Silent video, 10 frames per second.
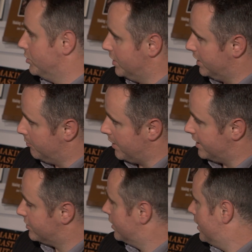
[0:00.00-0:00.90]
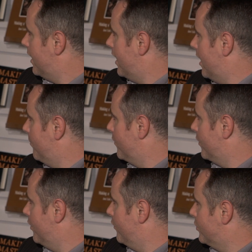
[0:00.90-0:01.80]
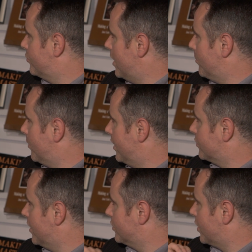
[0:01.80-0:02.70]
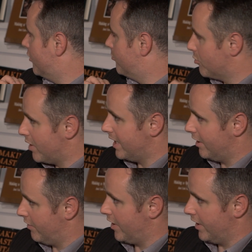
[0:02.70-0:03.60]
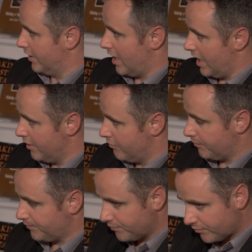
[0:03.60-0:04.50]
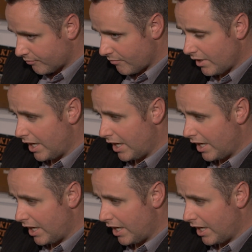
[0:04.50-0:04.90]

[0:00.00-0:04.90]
of beauty in the bass. Um, the the treble is is kind of bright and very alive. Yes.